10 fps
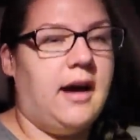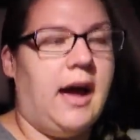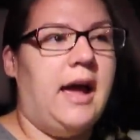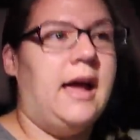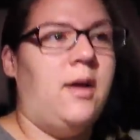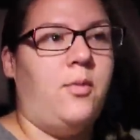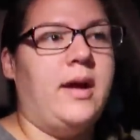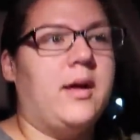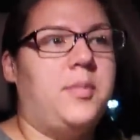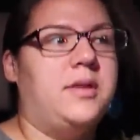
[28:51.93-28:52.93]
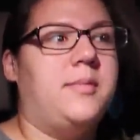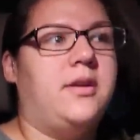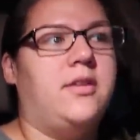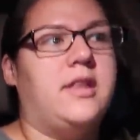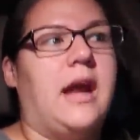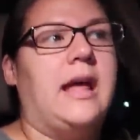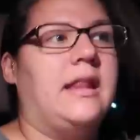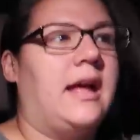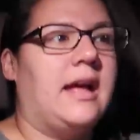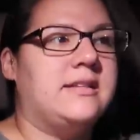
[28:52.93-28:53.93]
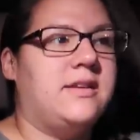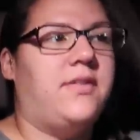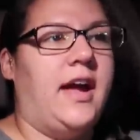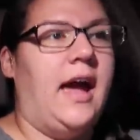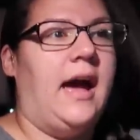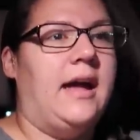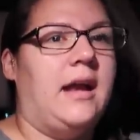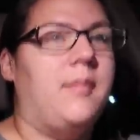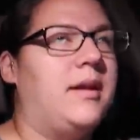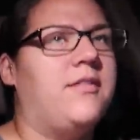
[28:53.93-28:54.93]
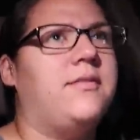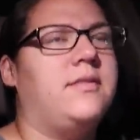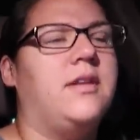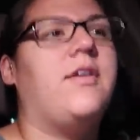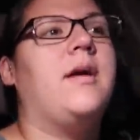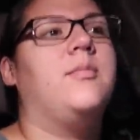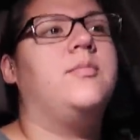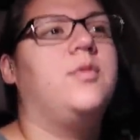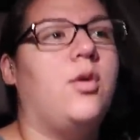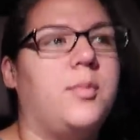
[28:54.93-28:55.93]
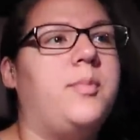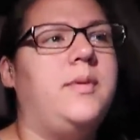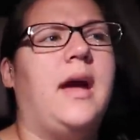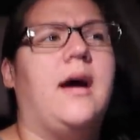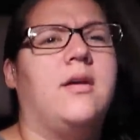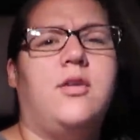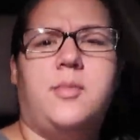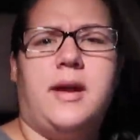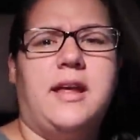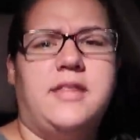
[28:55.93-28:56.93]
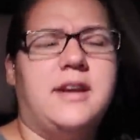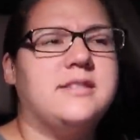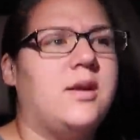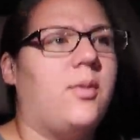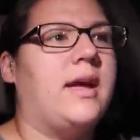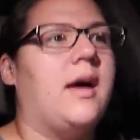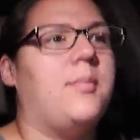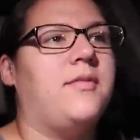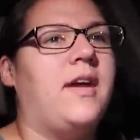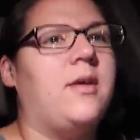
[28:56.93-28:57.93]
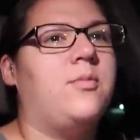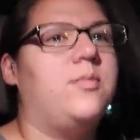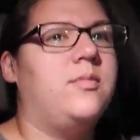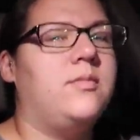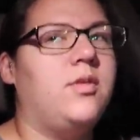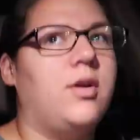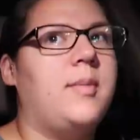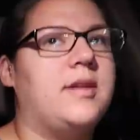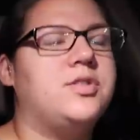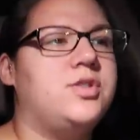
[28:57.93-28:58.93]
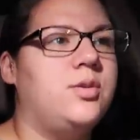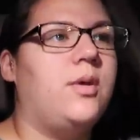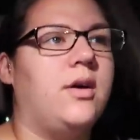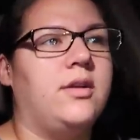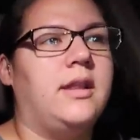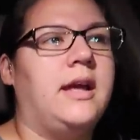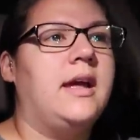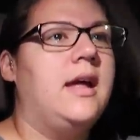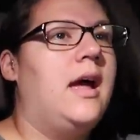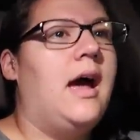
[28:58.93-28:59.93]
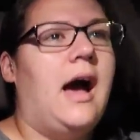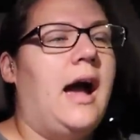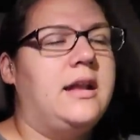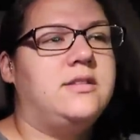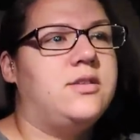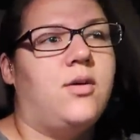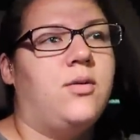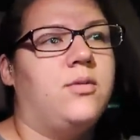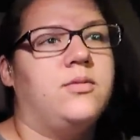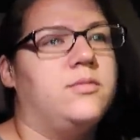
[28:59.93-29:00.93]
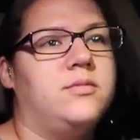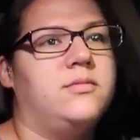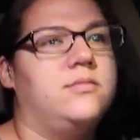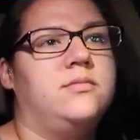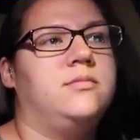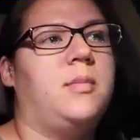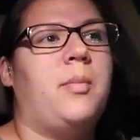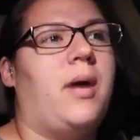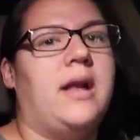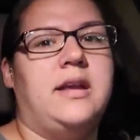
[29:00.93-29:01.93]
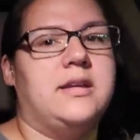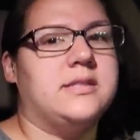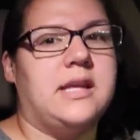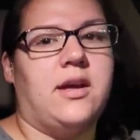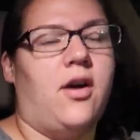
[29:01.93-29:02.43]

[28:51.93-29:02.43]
I wake up in the middle of the night, like as if I had, I mean, if I go to bed, I think I said wake up. If I go to bed too early, I don't, my body is like